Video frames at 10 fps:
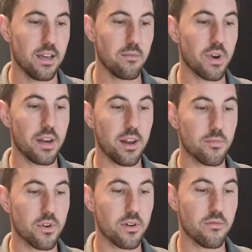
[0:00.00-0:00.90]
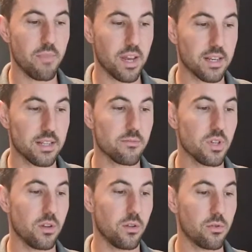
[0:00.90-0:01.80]
by a number of mechanisms,
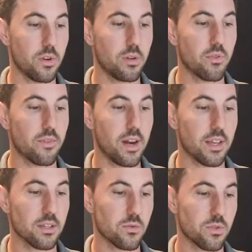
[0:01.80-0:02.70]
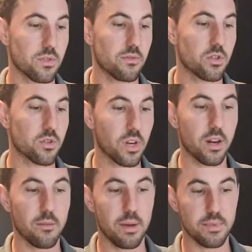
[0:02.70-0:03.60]
including providing a source of
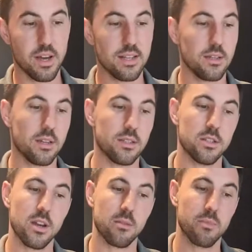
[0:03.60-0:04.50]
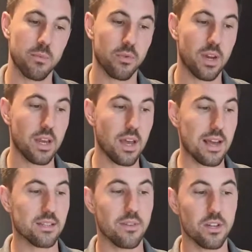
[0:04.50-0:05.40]
citrullinated peptides, antigenic mimicry,
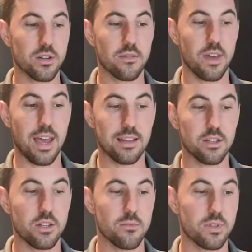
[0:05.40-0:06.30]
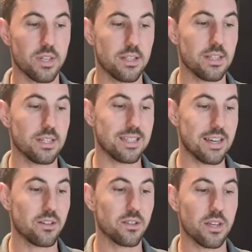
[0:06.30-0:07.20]
activation of the antigen-presenting
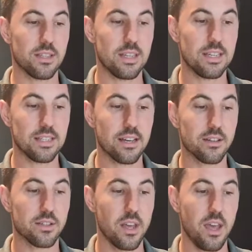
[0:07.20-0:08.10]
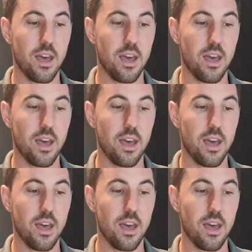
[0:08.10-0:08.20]
cells and T cells,